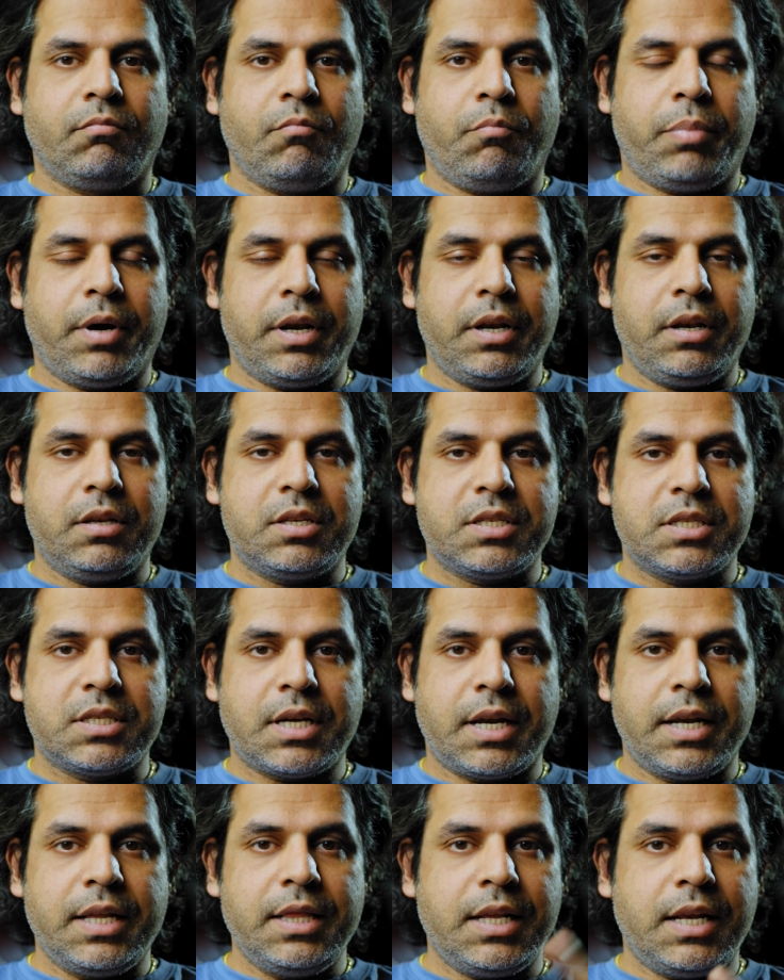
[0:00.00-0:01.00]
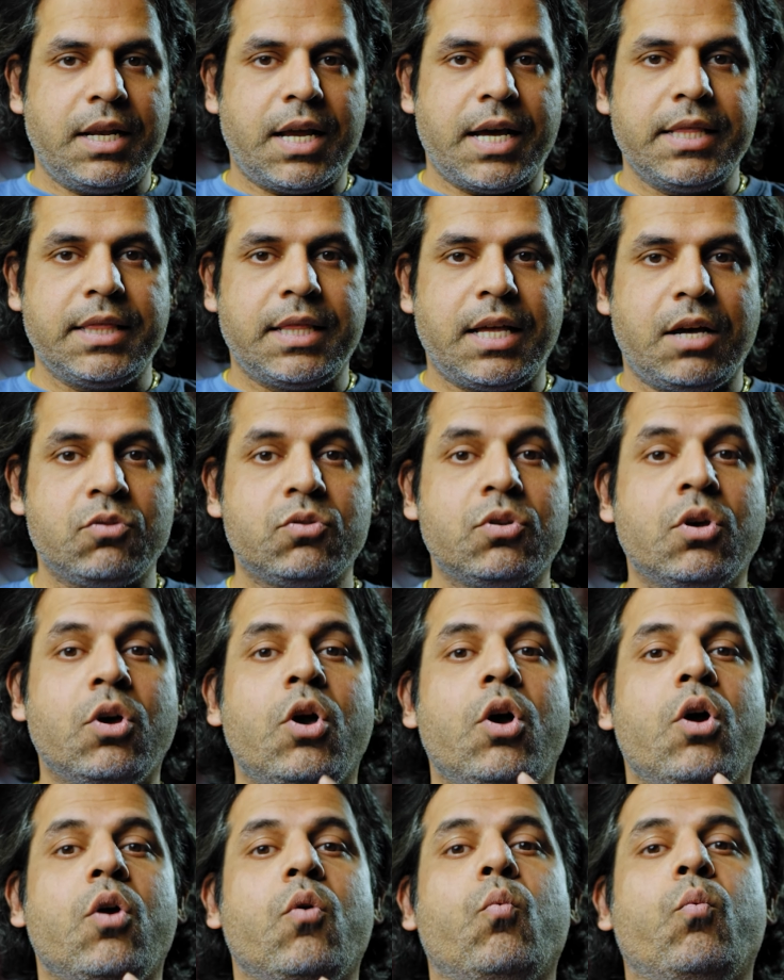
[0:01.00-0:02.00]
But sun in the ninth house
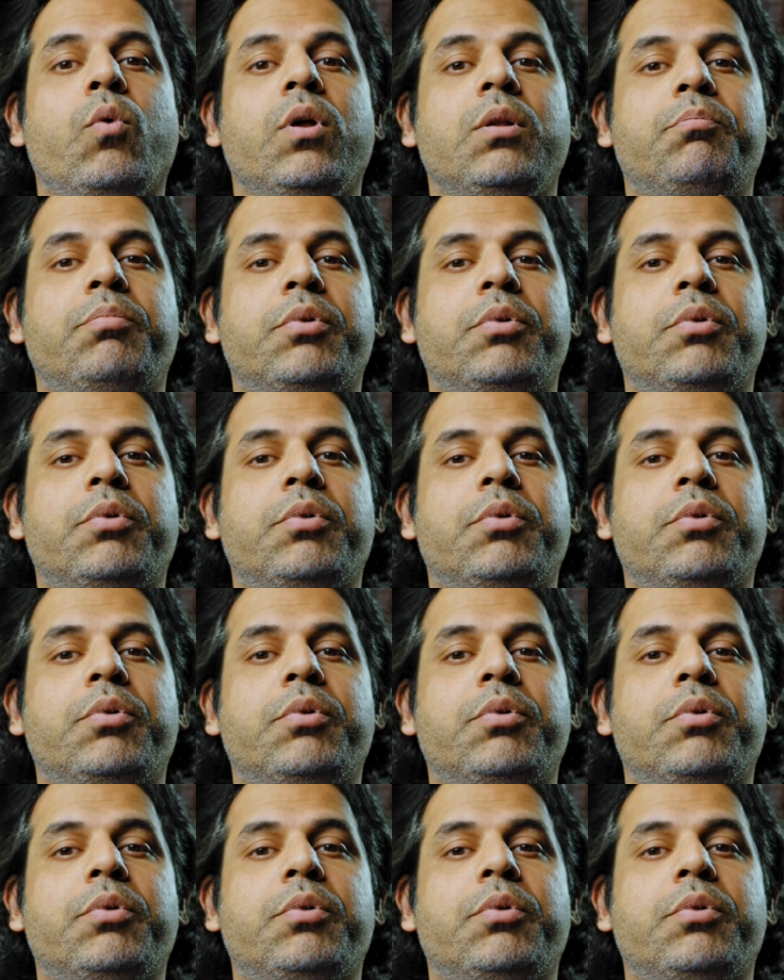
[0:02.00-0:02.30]
will